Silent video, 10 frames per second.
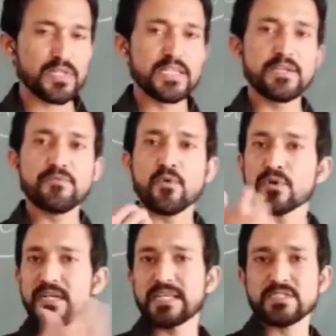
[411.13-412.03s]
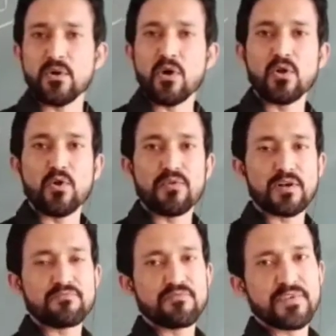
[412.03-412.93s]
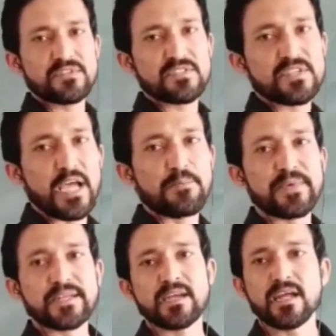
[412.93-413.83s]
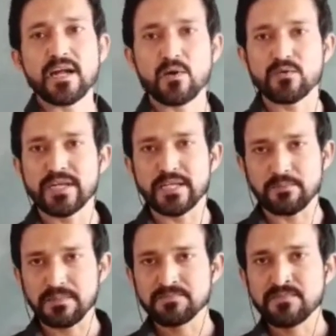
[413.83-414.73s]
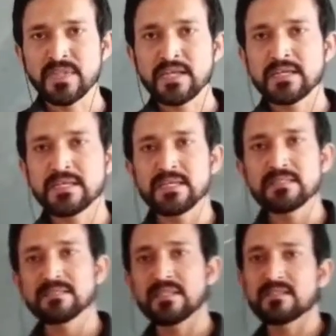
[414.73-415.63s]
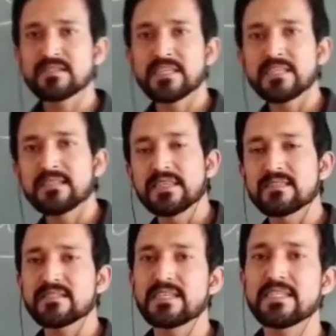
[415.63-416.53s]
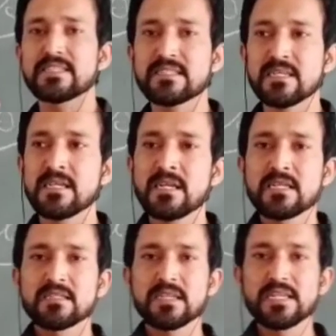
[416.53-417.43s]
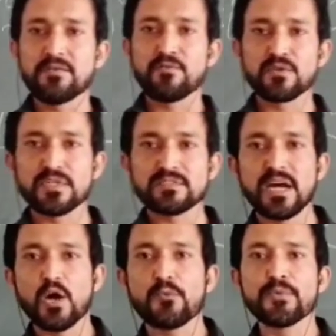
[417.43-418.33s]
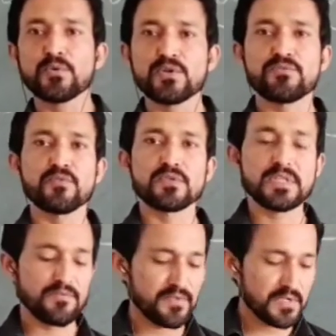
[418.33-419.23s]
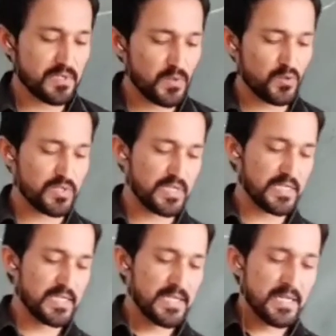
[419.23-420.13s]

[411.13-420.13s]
He forgets all over which is happening around him. He gazed at the daffodils, how beautiful they were looking.